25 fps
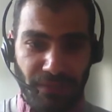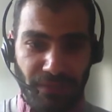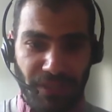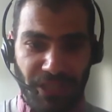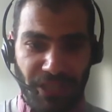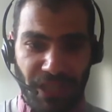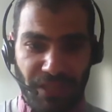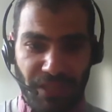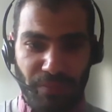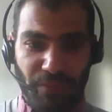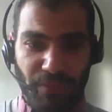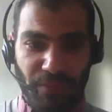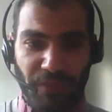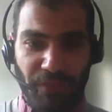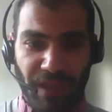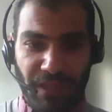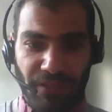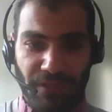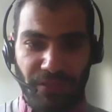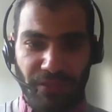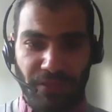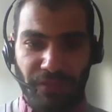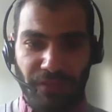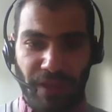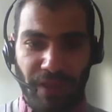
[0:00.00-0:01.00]
which has
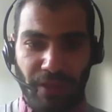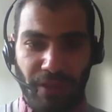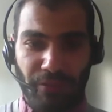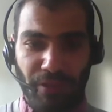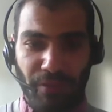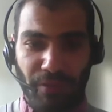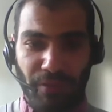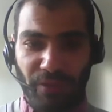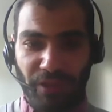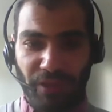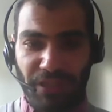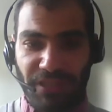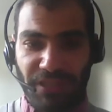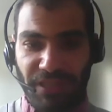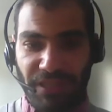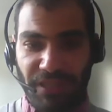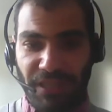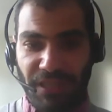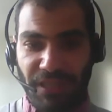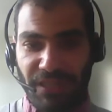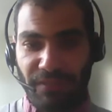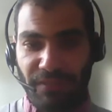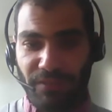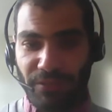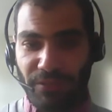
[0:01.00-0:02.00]
provided a valuable
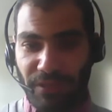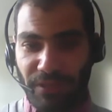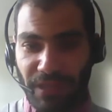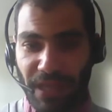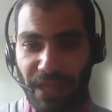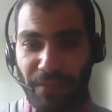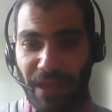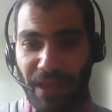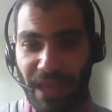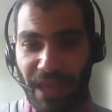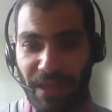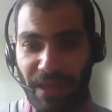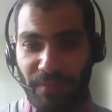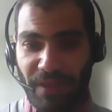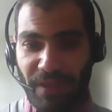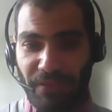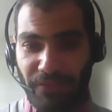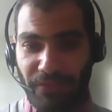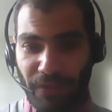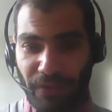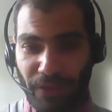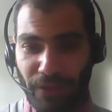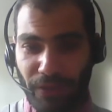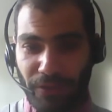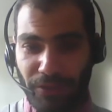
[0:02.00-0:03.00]
alternative to the IMF
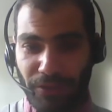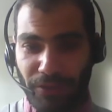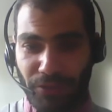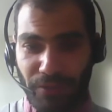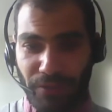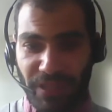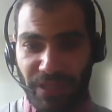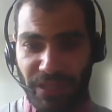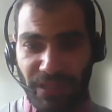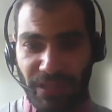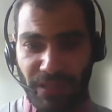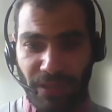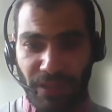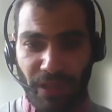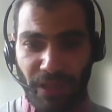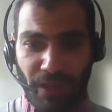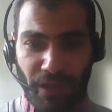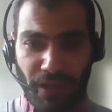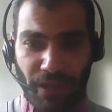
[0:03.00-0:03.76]
for countries